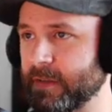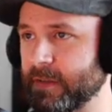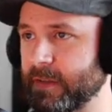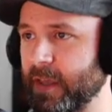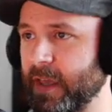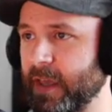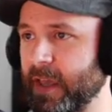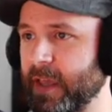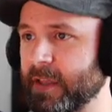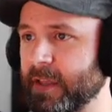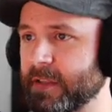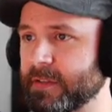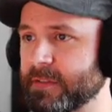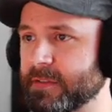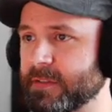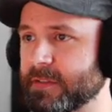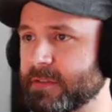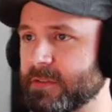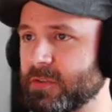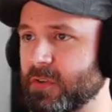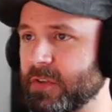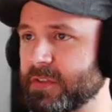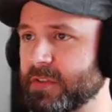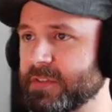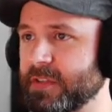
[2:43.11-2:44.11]
And
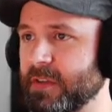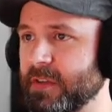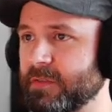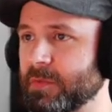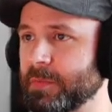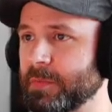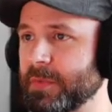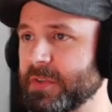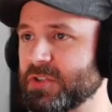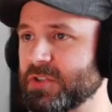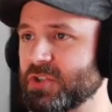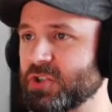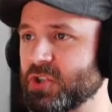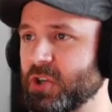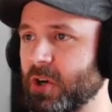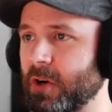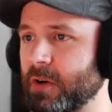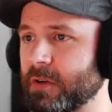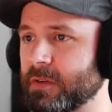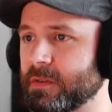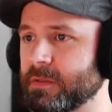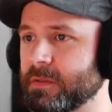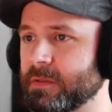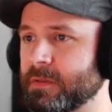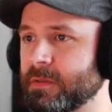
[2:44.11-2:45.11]
you can see from this
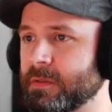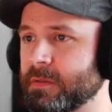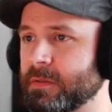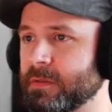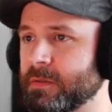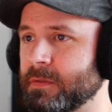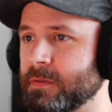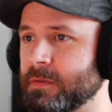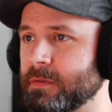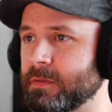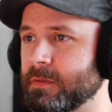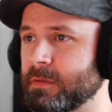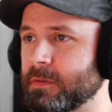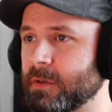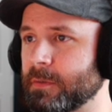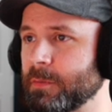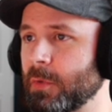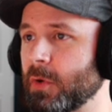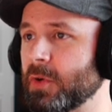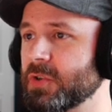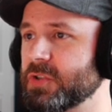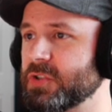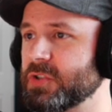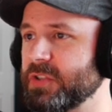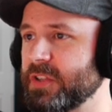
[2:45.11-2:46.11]
chart, they're
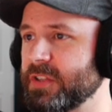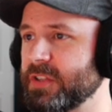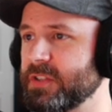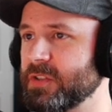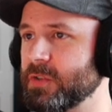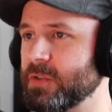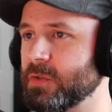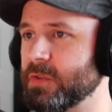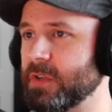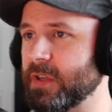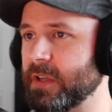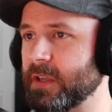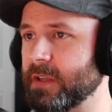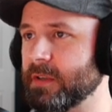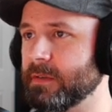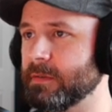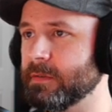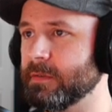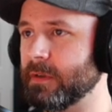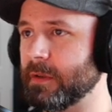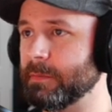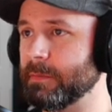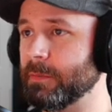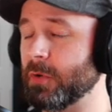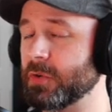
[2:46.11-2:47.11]
mostly 2D
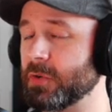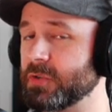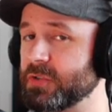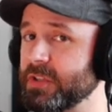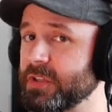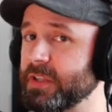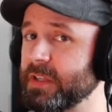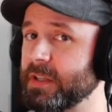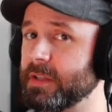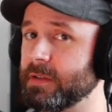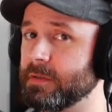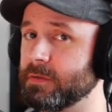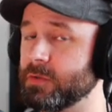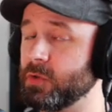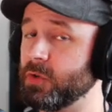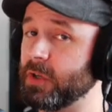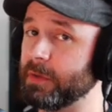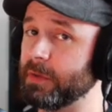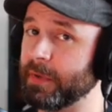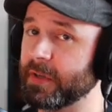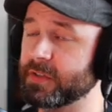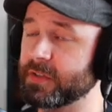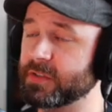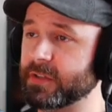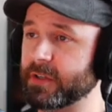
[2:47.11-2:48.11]
and mostly 2D
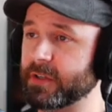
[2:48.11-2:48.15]
pixel